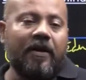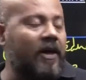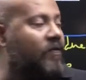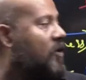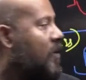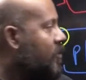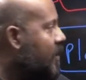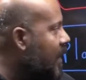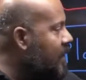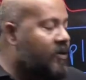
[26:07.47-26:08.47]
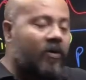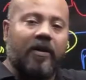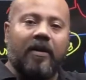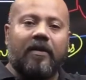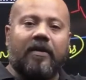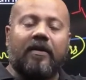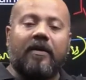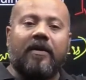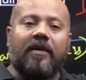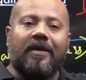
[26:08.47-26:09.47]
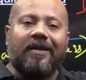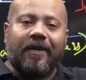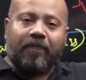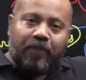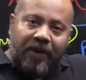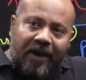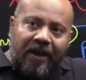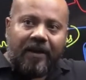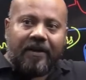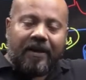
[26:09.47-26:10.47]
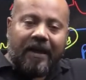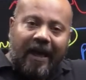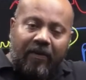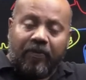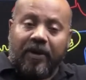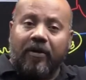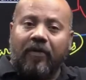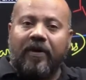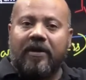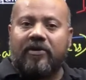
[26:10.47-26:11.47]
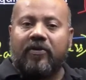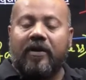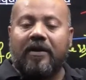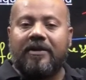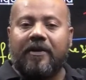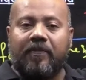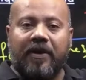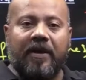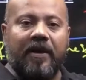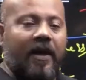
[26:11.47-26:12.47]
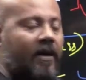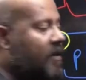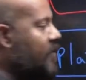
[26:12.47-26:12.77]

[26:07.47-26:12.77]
If you come to the Aristotle, the period, the time period of Aristotle is the period